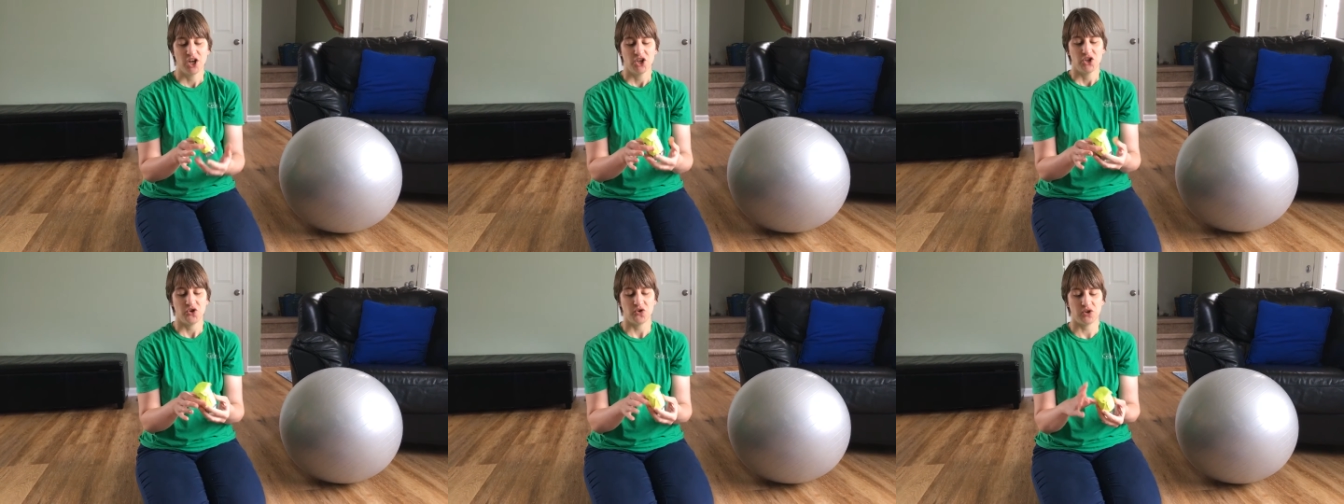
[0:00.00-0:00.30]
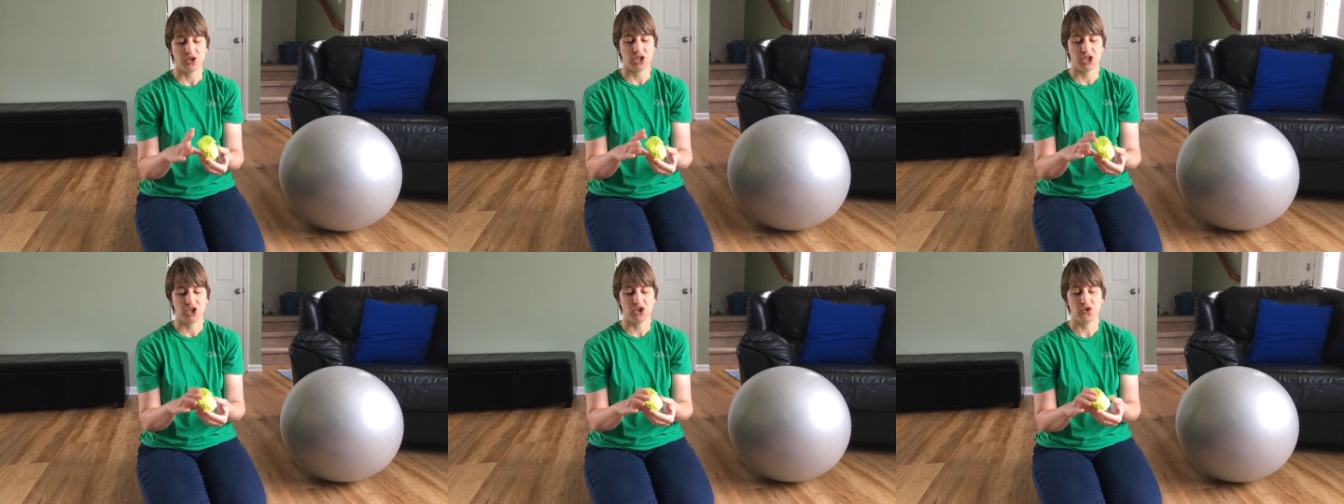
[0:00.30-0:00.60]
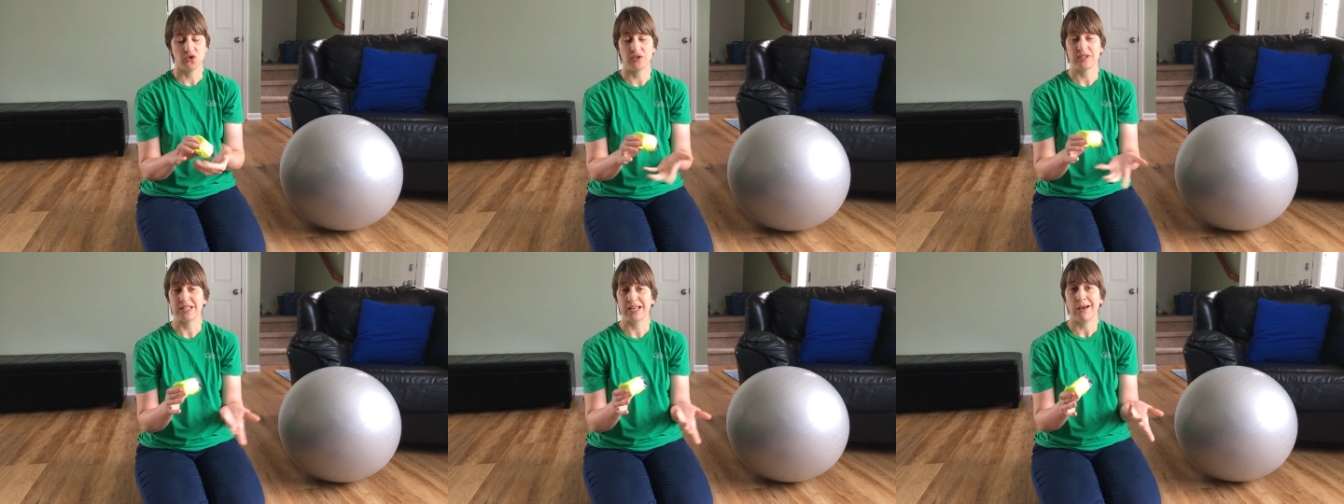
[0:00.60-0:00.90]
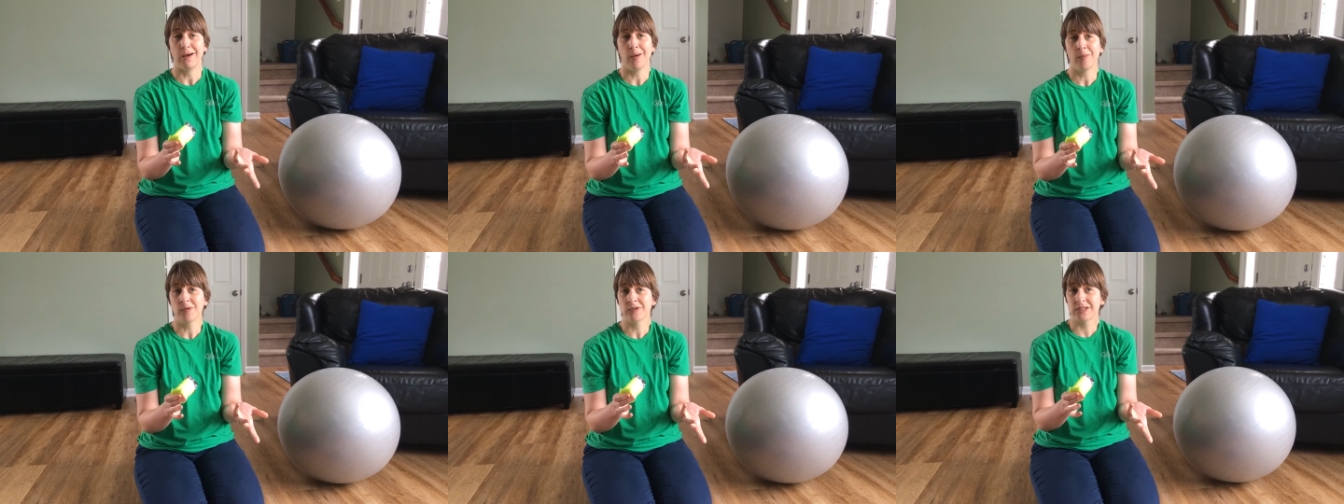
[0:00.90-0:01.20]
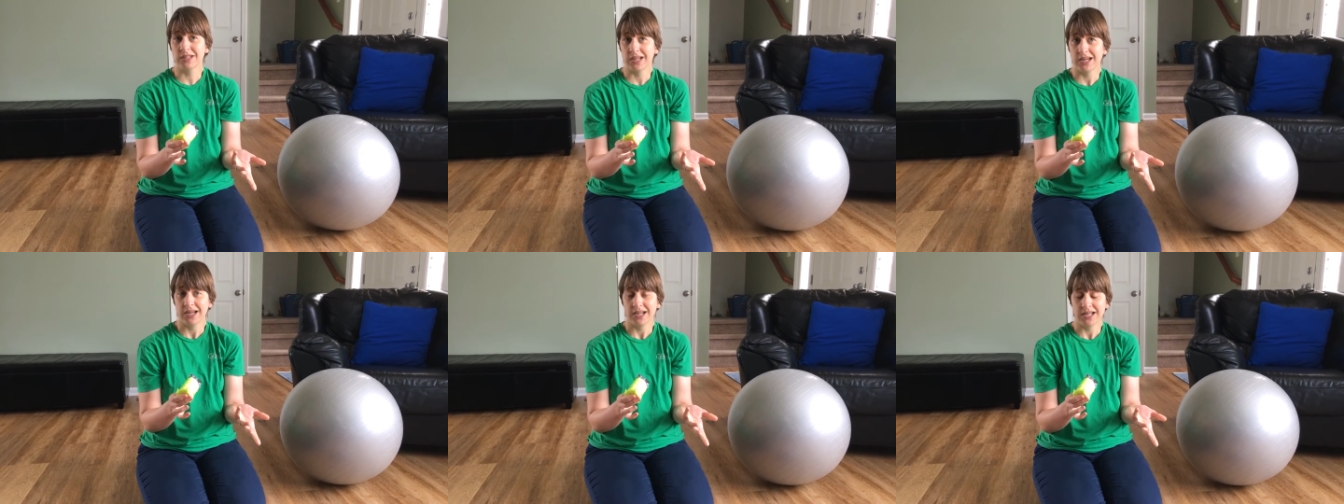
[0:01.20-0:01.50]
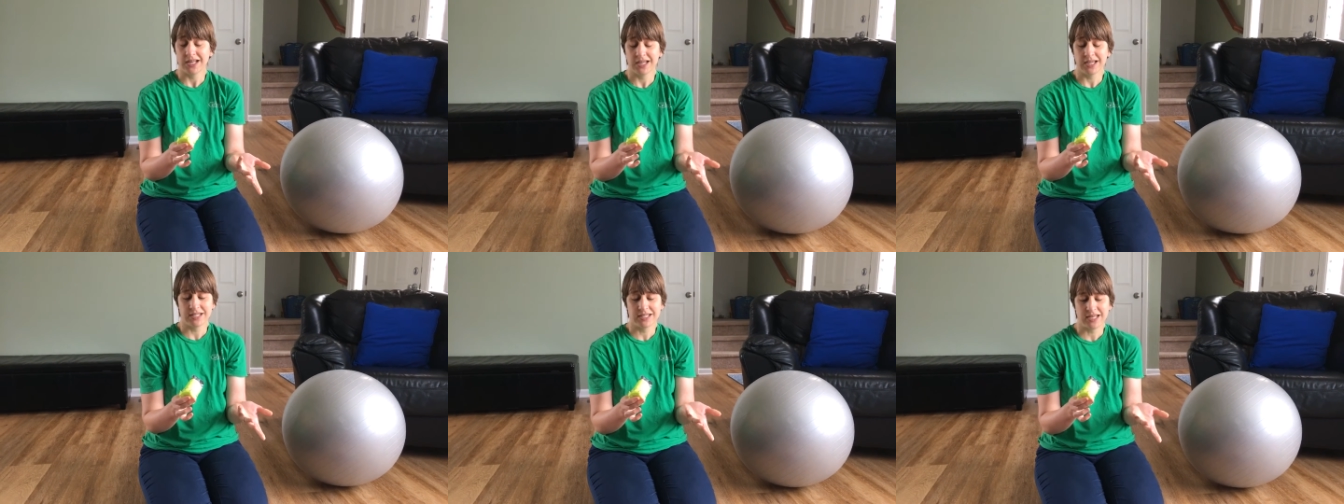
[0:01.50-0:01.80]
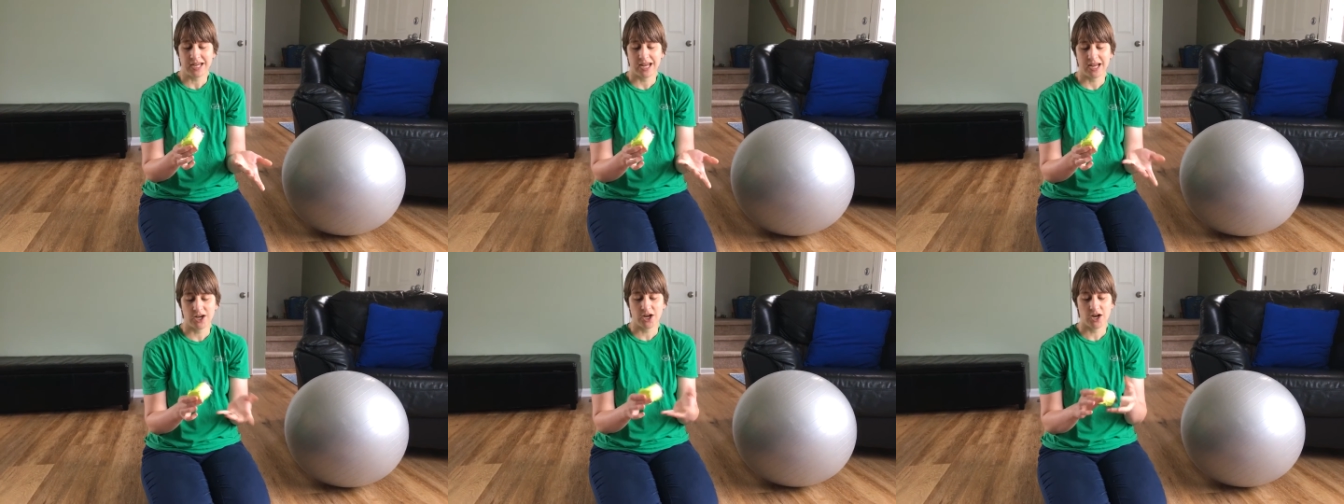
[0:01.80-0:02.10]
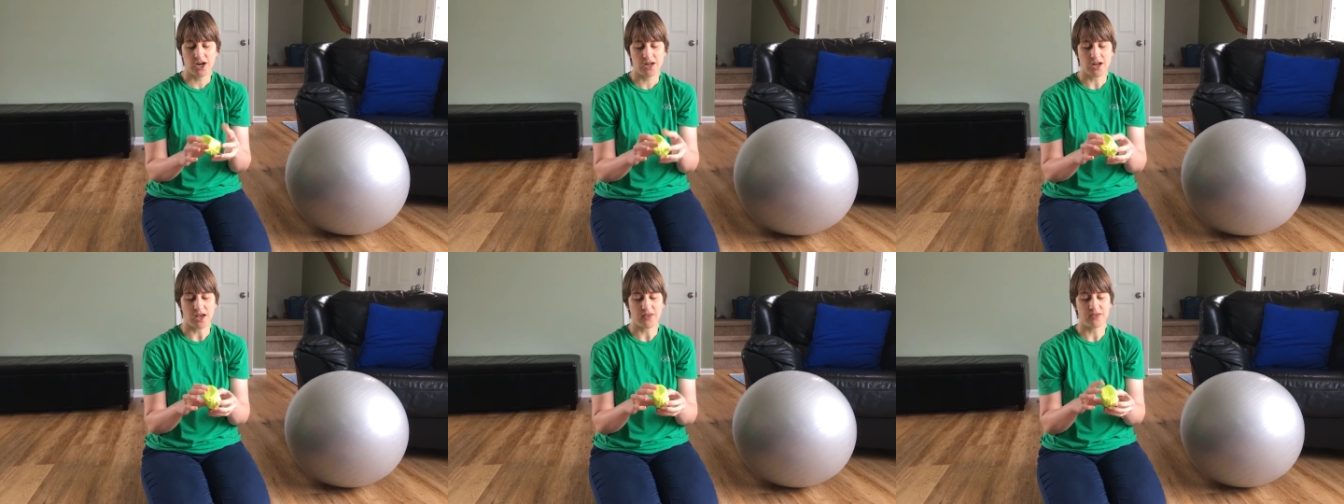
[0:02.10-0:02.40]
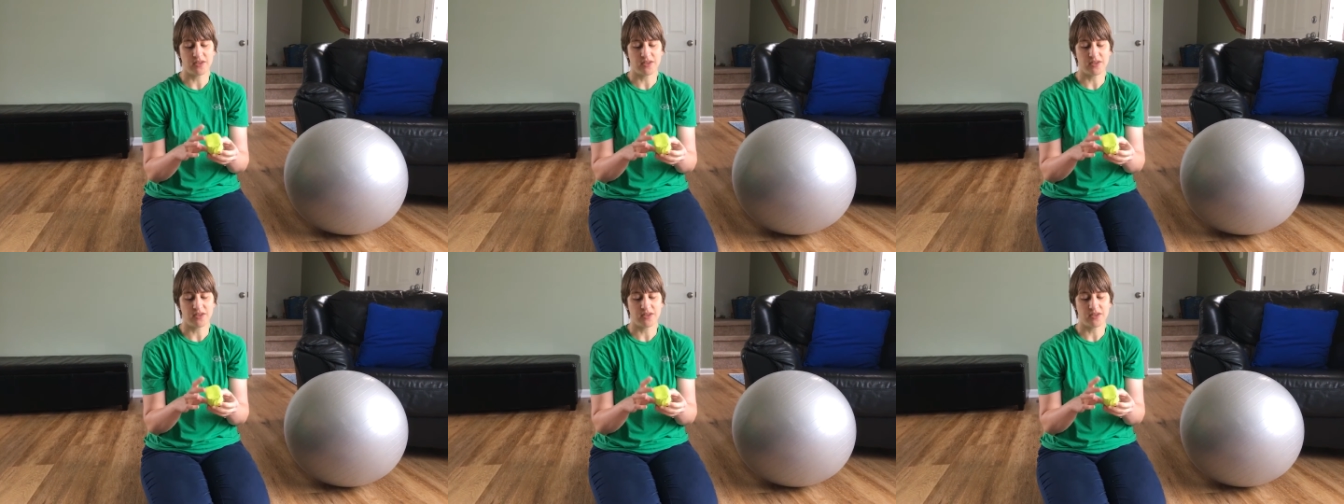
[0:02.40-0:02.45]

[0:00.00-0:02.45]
You can use almost any container.